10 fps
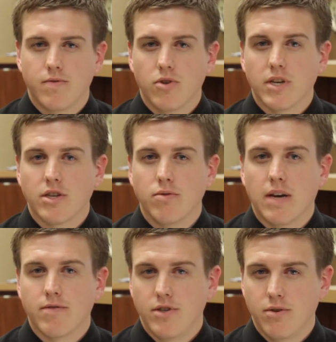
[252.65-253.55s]
feel like you
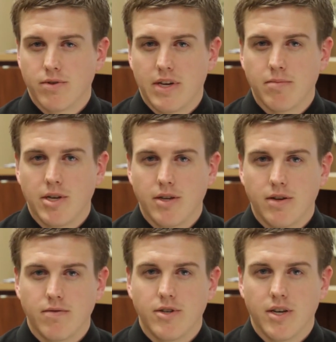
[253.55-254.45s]
have to deal with that pain
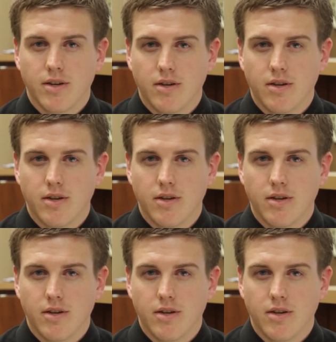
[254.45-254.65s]
every day.